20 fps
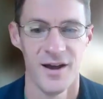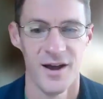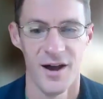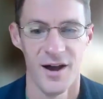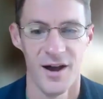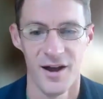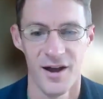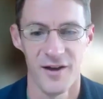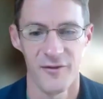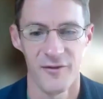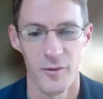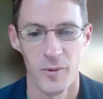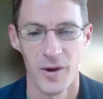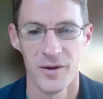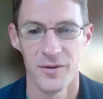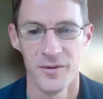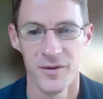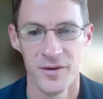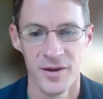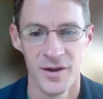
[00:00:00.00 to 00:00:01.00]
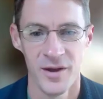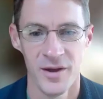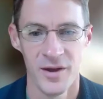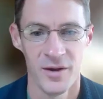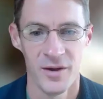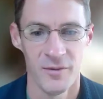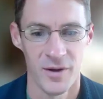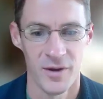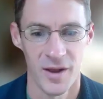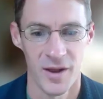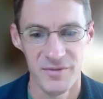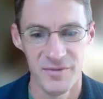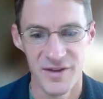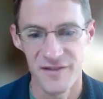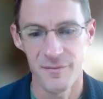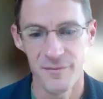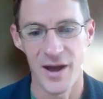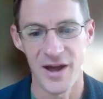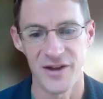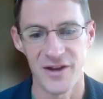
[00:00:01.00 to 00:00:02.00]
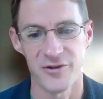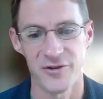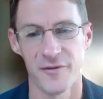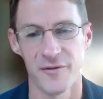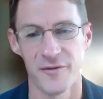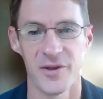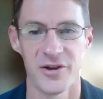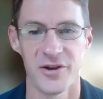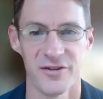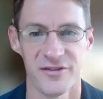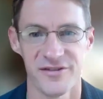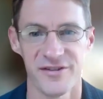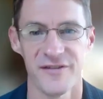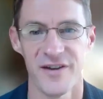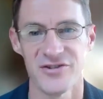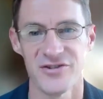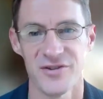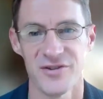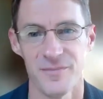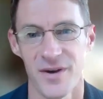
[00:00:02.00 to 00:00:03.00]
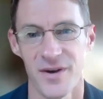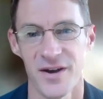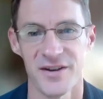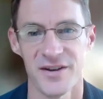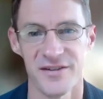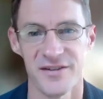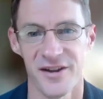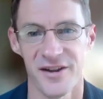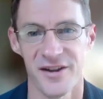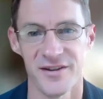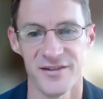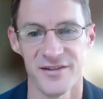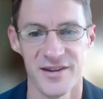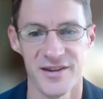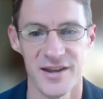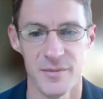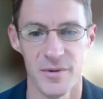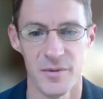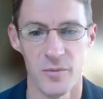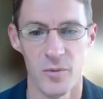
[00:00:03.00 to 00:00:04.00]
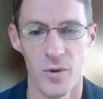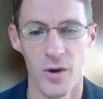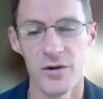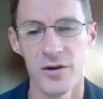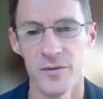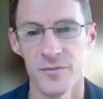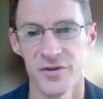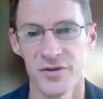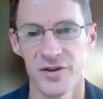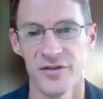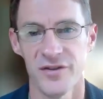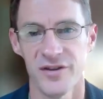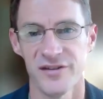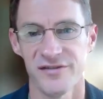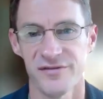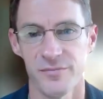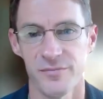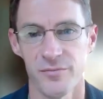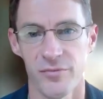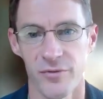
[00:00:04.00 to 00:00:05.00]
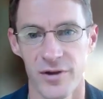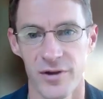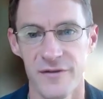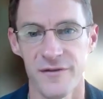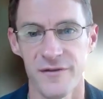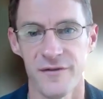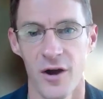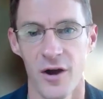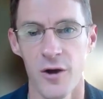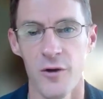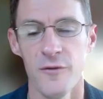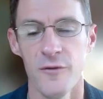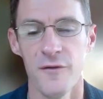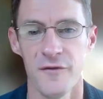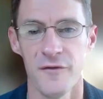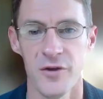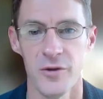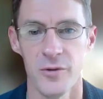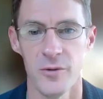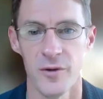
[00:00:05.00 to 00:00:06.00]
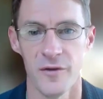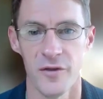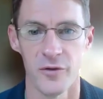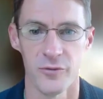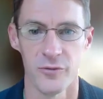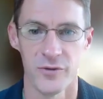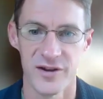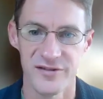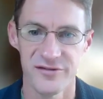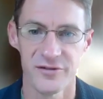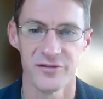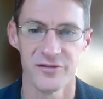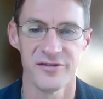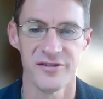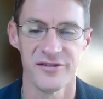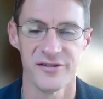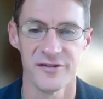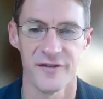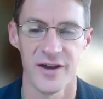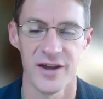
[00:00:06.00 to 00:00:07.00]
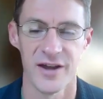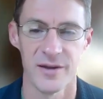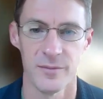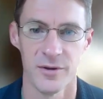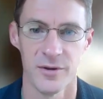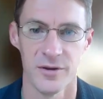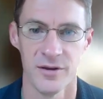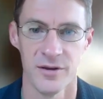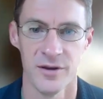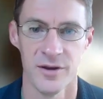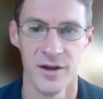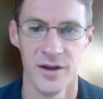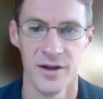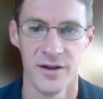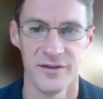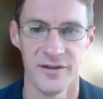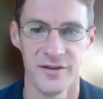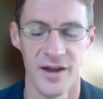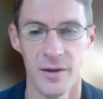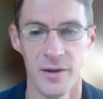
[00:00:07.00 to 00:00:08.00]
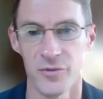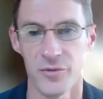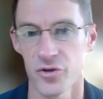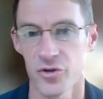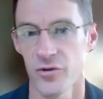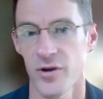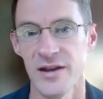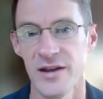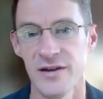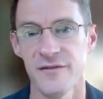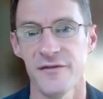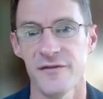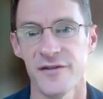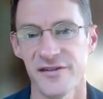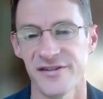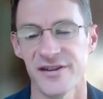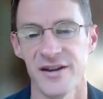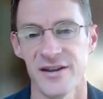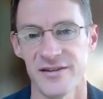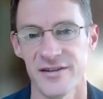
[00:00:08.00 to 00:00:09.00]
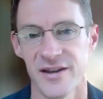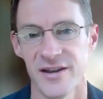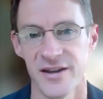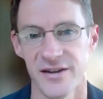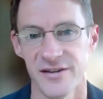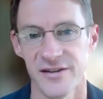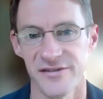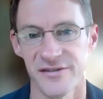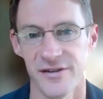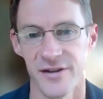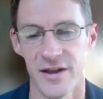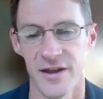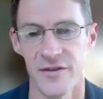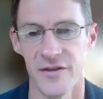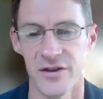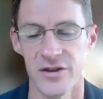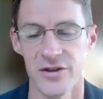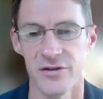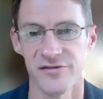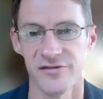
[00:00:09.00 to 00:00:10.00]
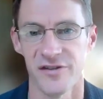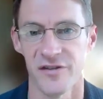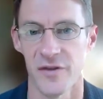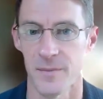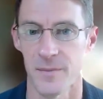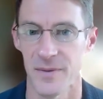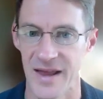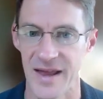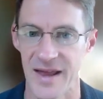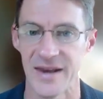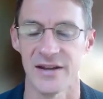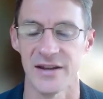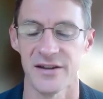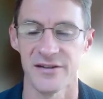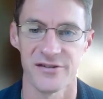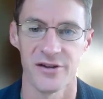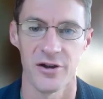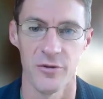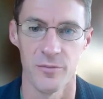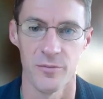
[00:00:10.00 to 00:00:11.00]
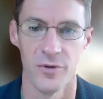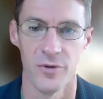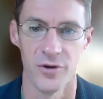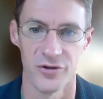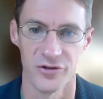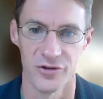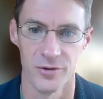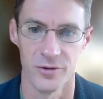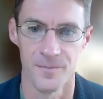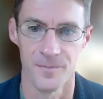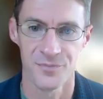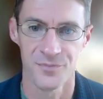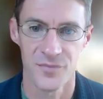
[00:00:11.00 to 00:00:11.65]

Hi, everyone. Well, I'm Dave Patrick from the Conservation by Design team, and welcome to this brief overview of the resources available to help train facilitators in the use of the Planning Scope module,